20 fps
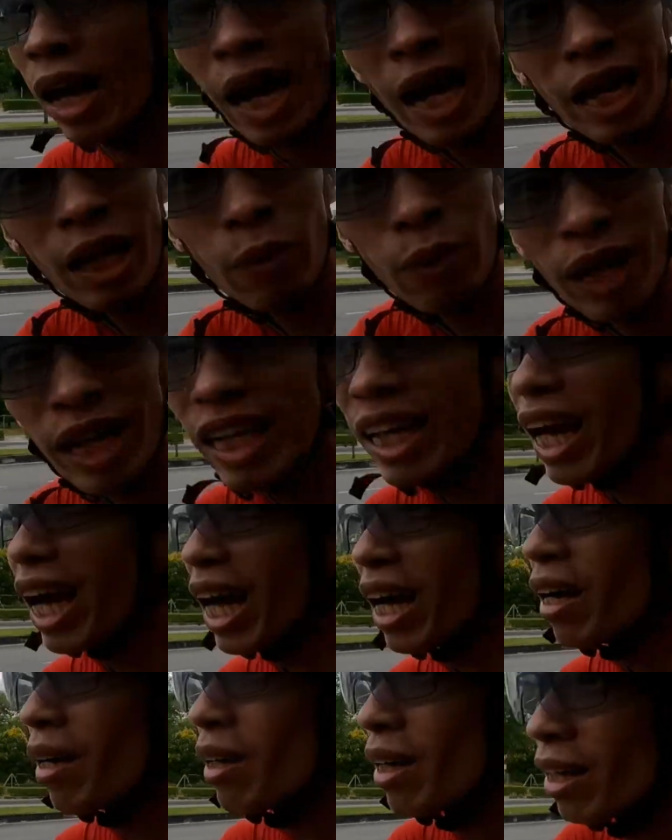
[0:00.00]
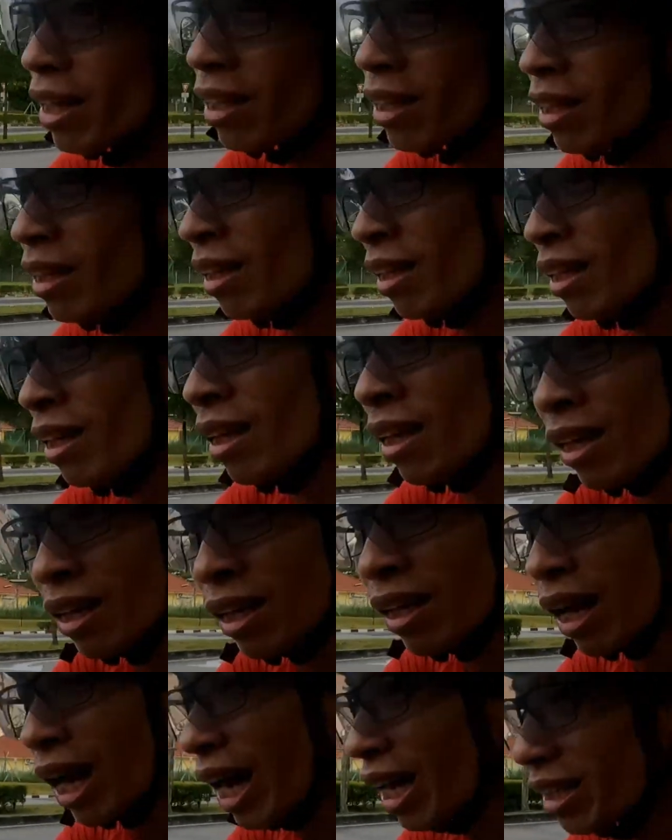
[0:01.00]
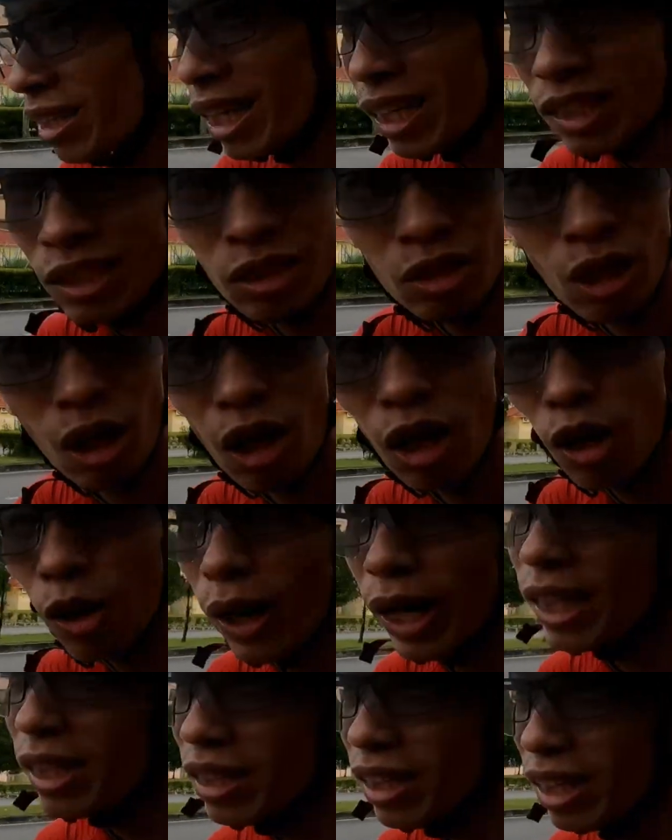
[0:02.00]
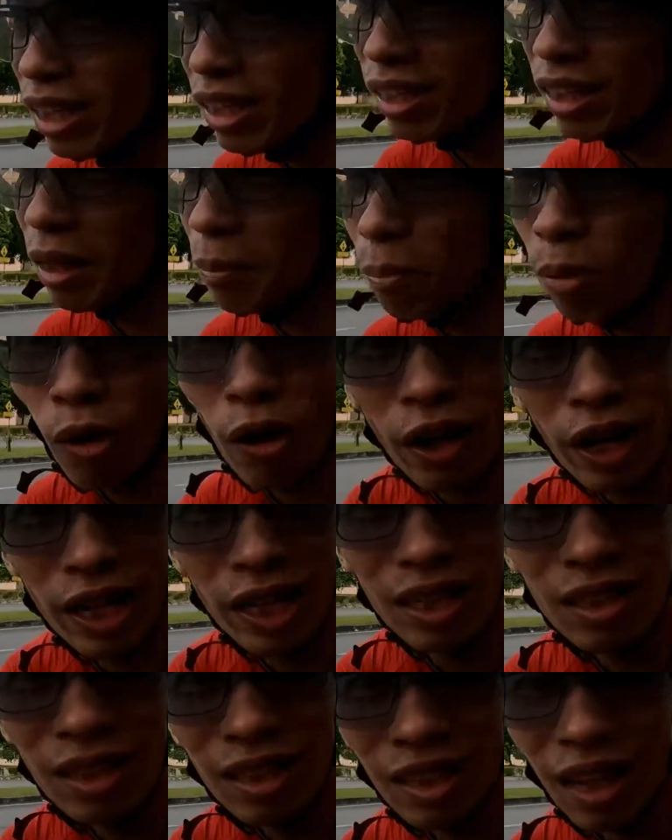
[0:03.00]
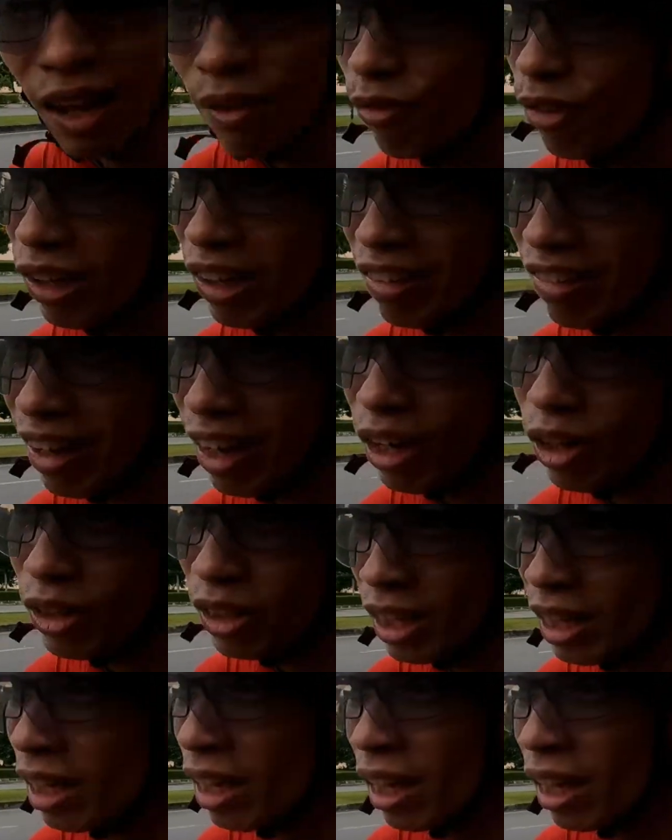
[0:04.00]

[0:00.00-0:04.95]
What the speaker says: Anyway, yeah, I'll just go until a point I figure out